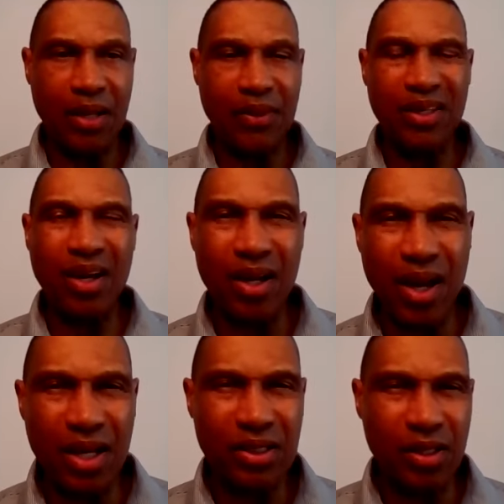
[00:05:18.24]
And I think our
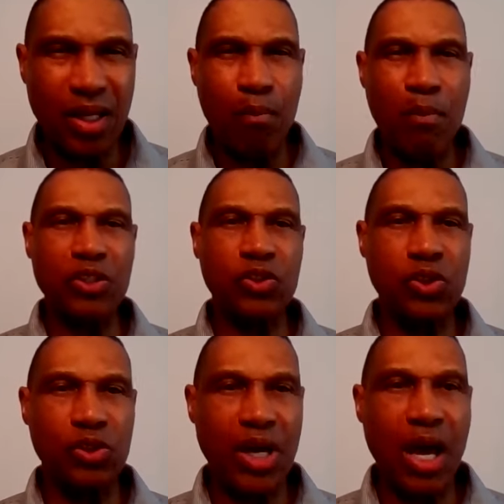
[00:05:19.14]
guys get that
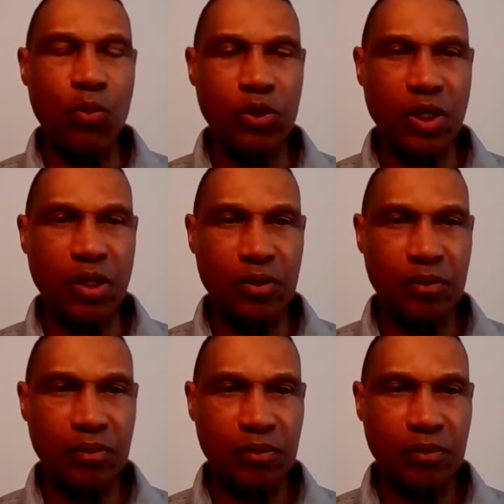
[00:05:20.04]
message, and time will tell.